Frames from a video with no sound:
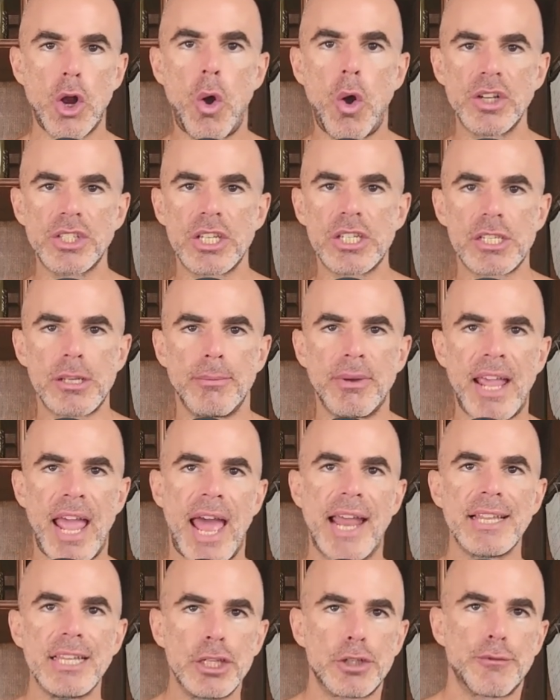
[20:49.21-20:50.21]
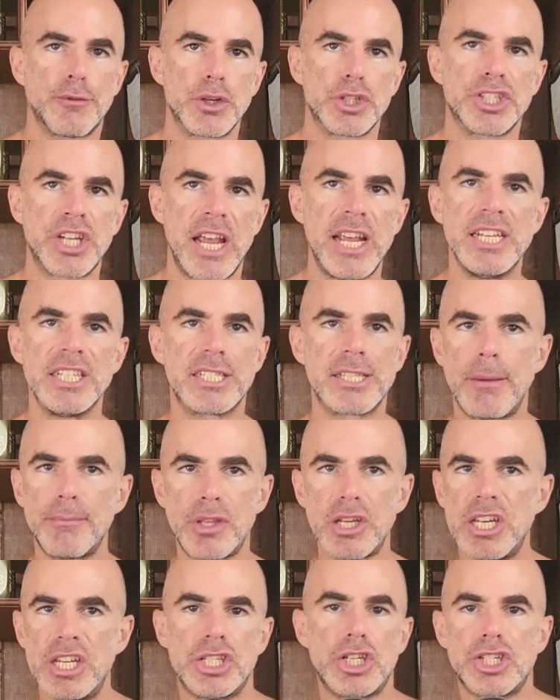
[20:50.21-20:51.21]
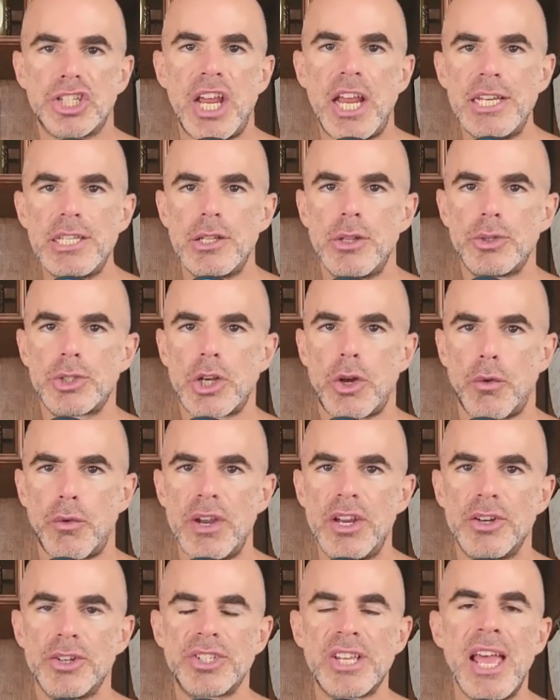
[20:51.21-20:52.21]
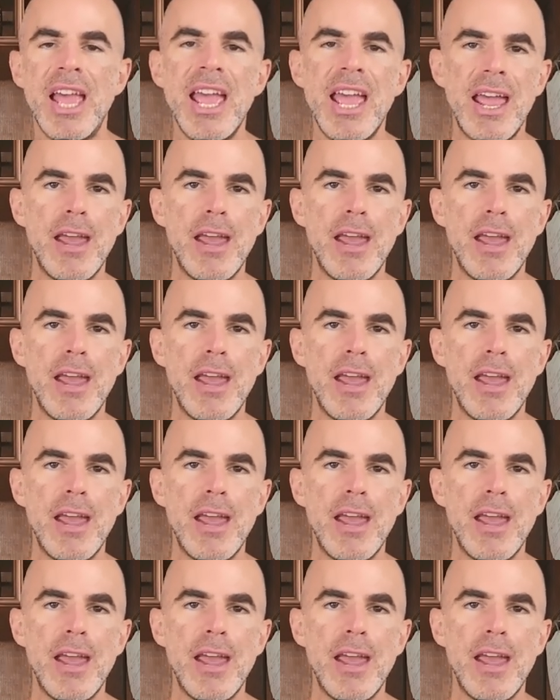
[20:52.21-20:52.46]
causes some catalyst for change. Something needs to change in those careers.